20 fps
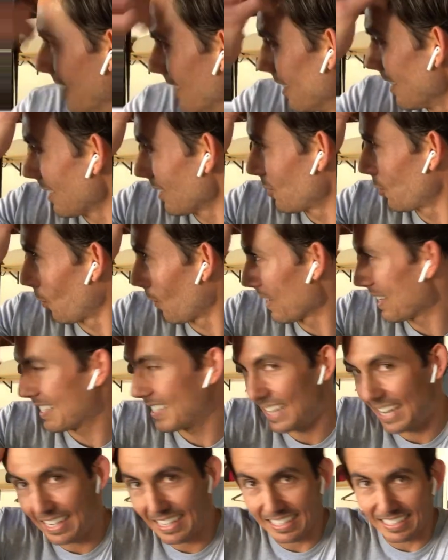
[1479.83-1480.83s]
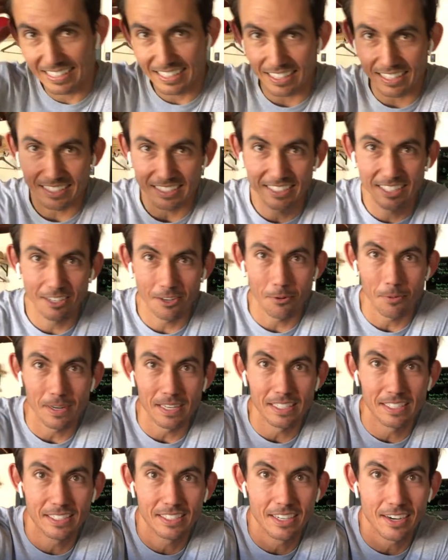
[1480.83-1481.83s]
All right, 20 seconds until
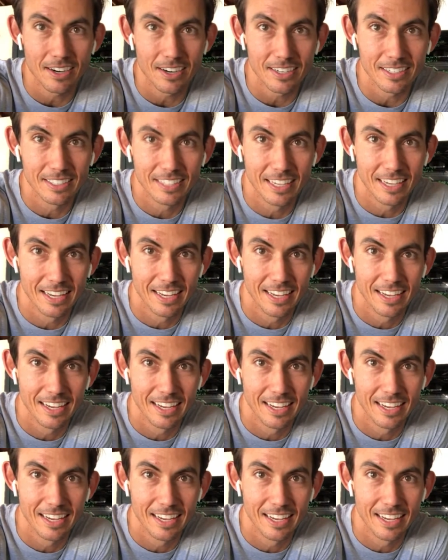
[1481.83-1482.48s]
we start.